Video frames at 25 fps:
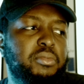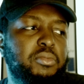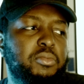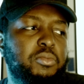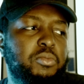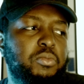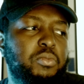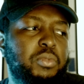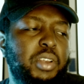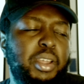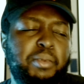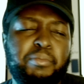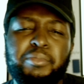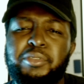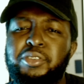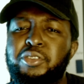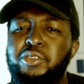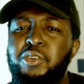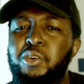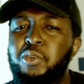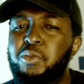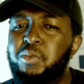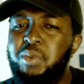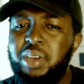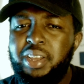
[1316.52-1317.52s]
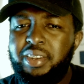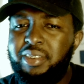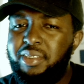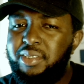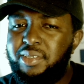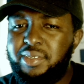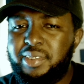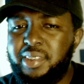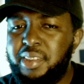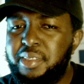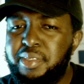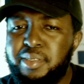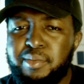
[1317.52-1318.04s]
Let me know where to
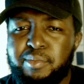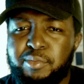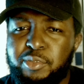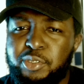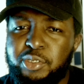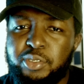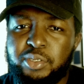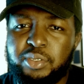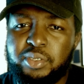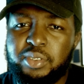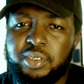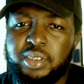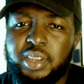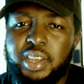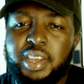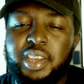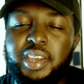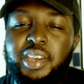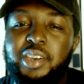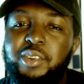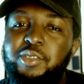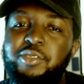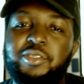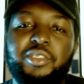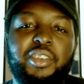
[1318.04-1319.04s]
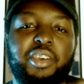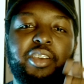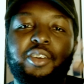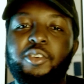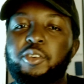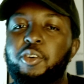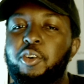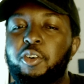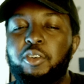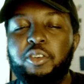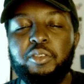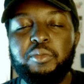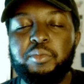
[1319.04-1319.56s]
send them to. It was like a
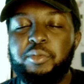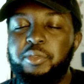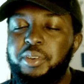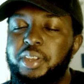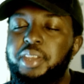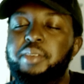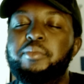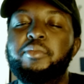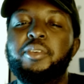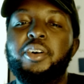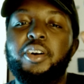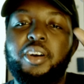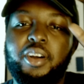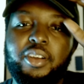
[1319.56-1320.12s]
horrible email.